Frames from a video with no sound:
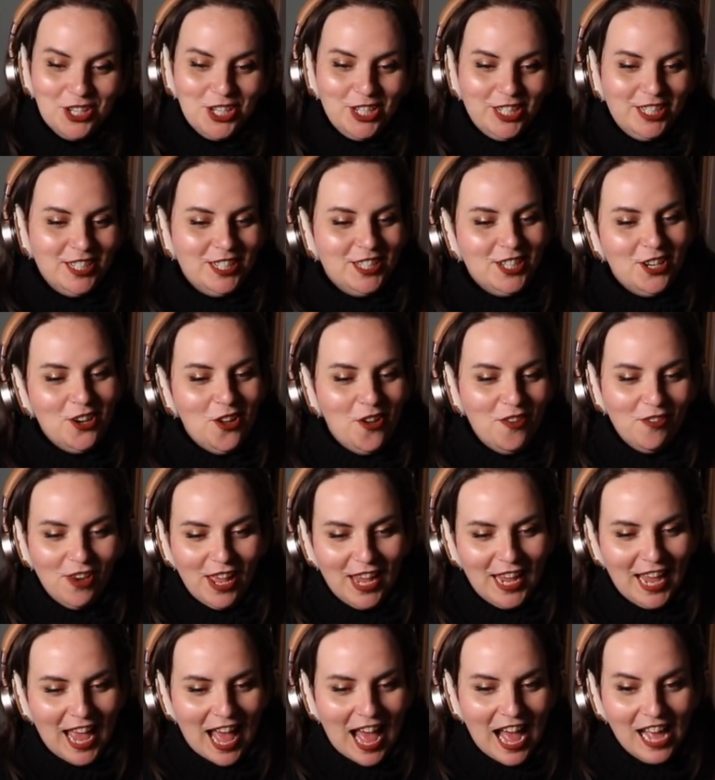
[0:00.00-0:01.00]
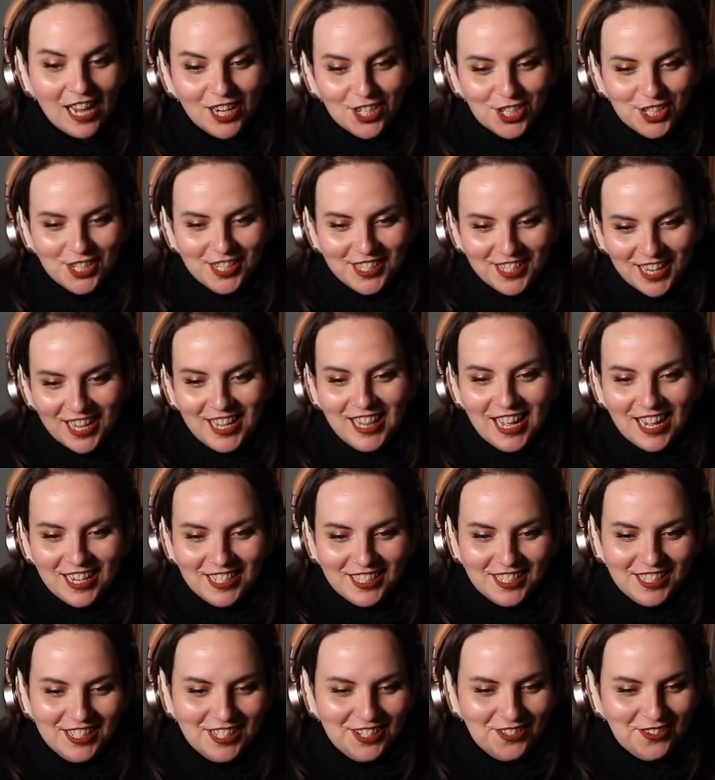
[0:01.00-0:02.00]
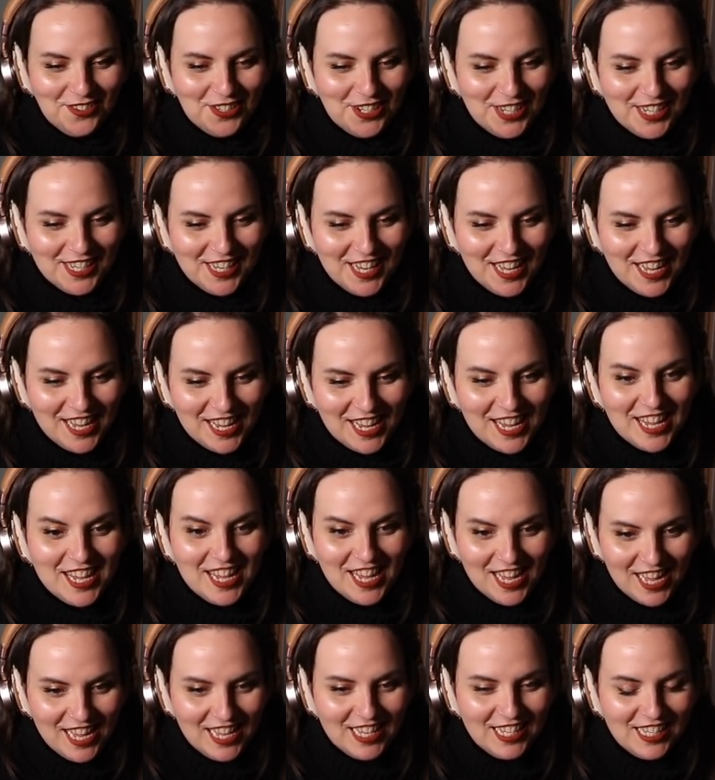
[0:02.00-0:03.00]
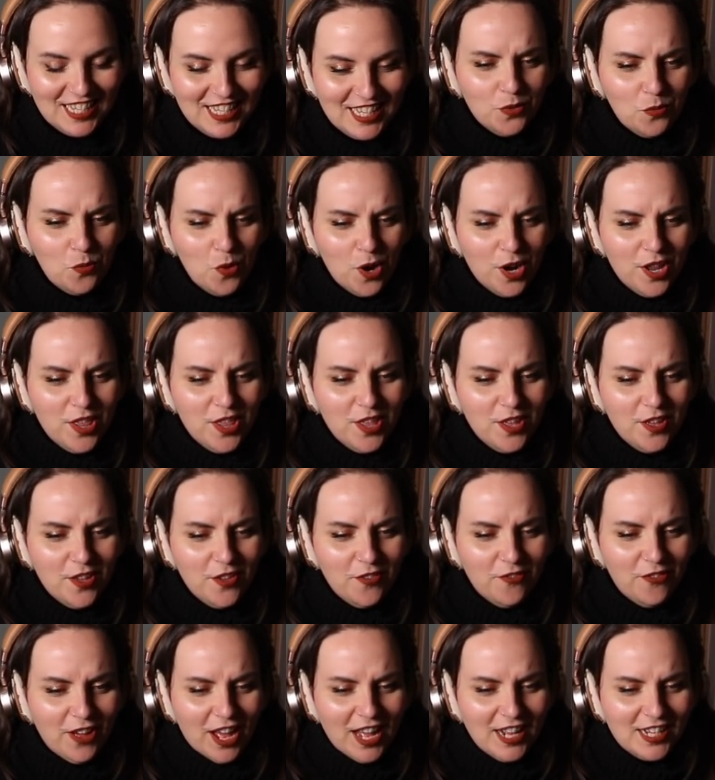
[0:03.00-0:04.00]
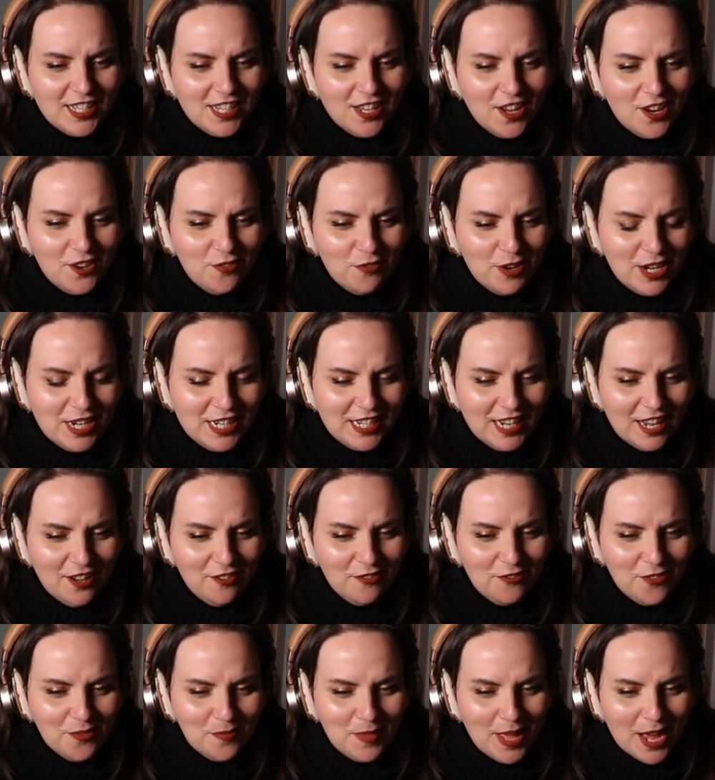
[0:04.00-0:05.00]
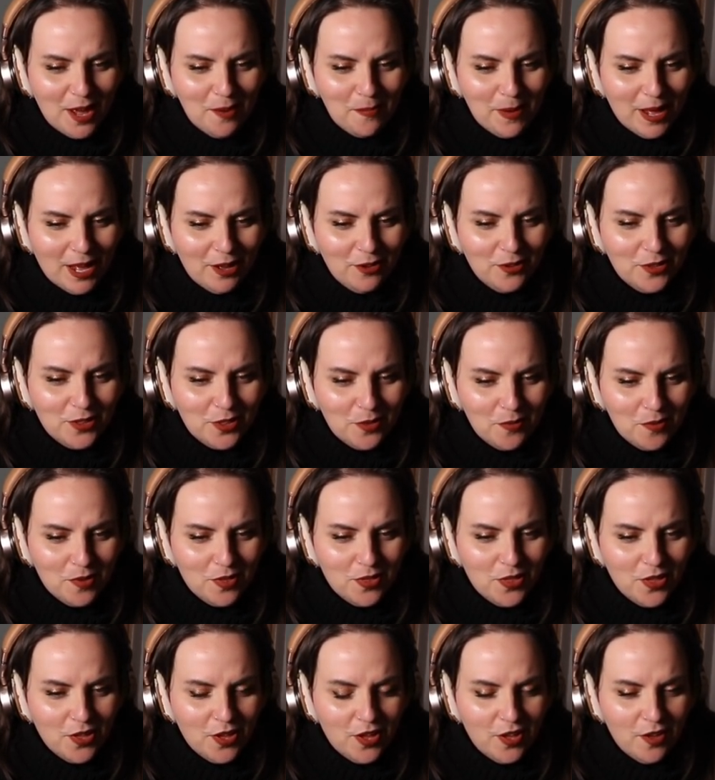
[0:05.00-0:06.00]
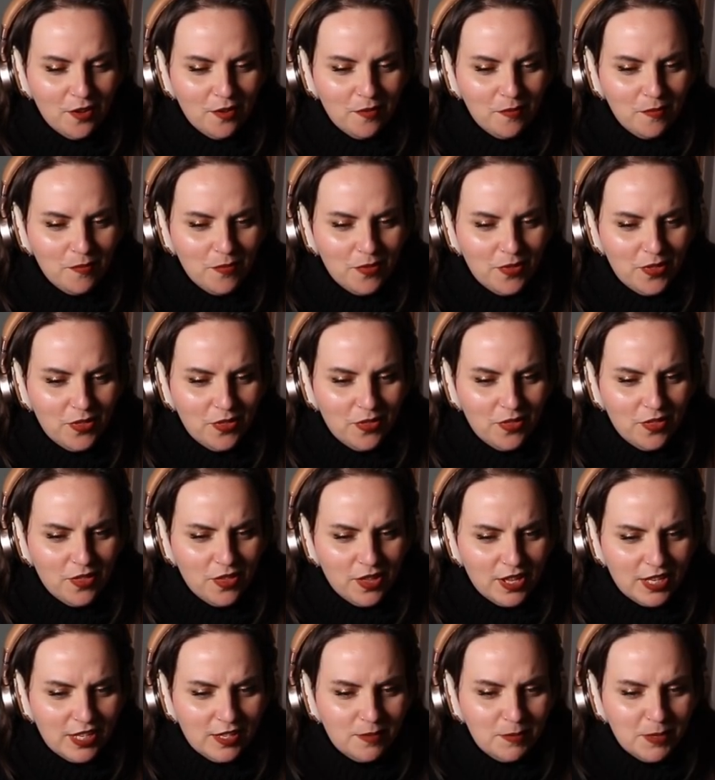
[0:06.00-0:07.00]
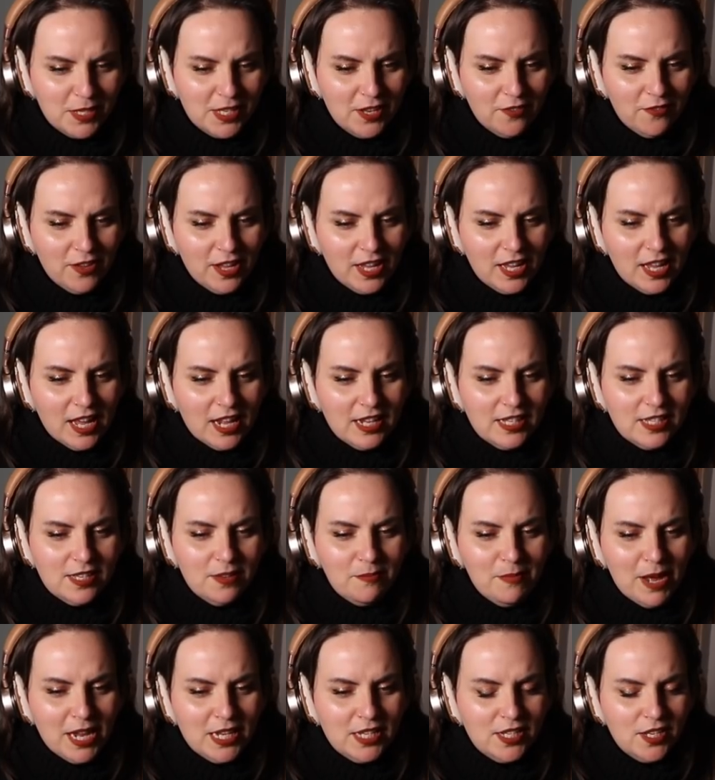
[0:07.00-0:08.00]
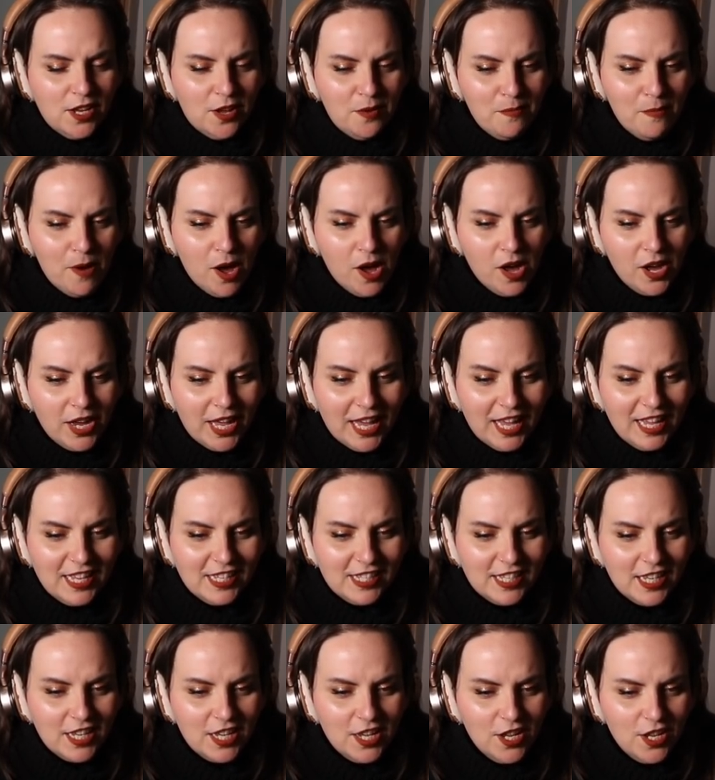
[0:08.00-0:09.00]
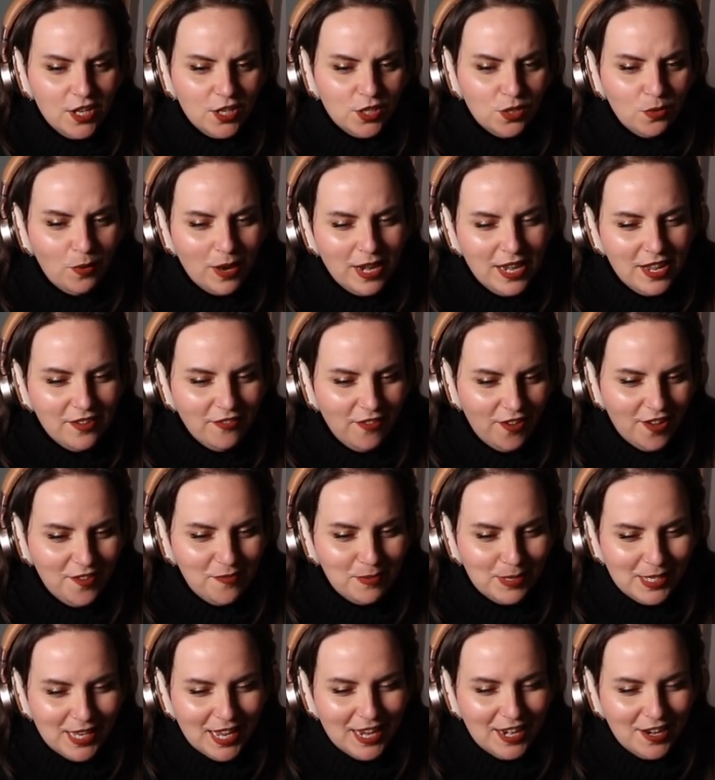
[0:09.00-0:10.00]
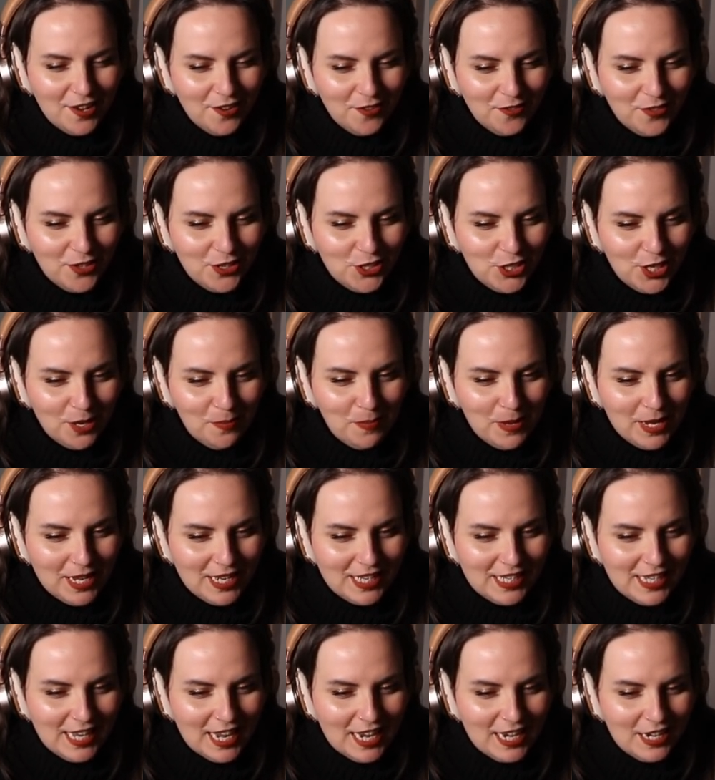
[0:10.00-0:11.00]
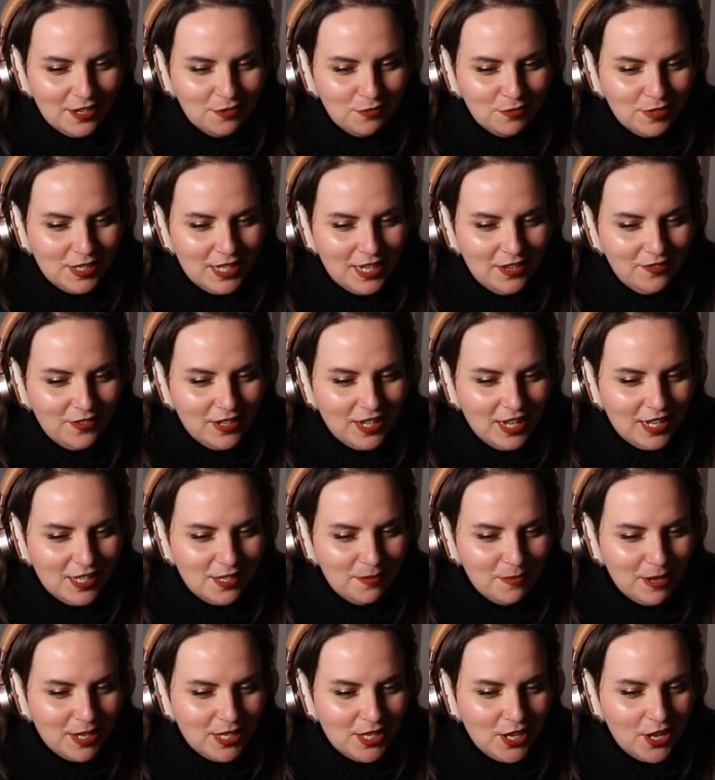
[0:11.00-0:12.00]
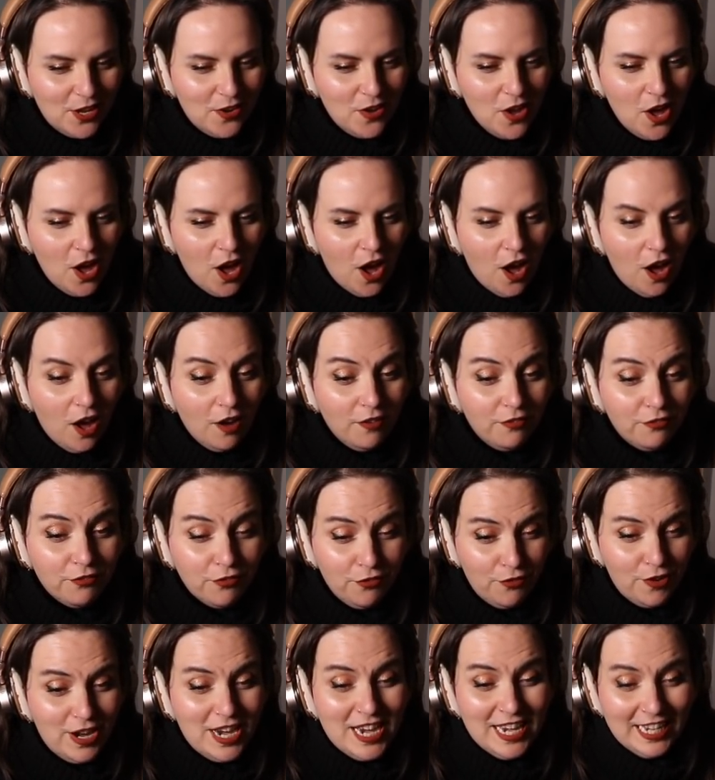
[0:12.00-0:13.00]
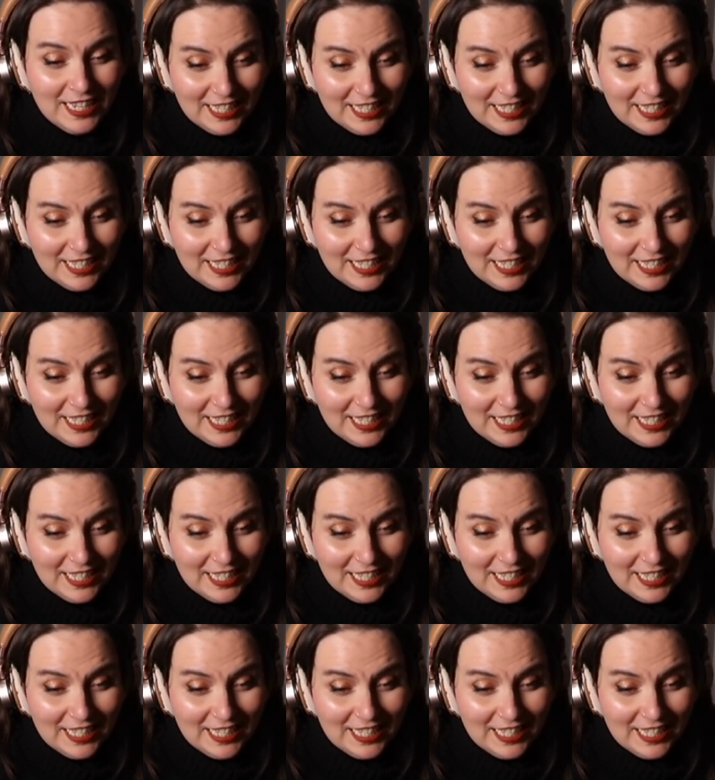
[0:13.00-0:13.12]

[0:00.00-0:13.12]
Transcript: she does a lot of like actions like that, doesn't she? She's like, yes. One of the facts that I'd written down from that about the the this specific Kantamanto market is that 25% of the shipping containers received in Kantamanto are free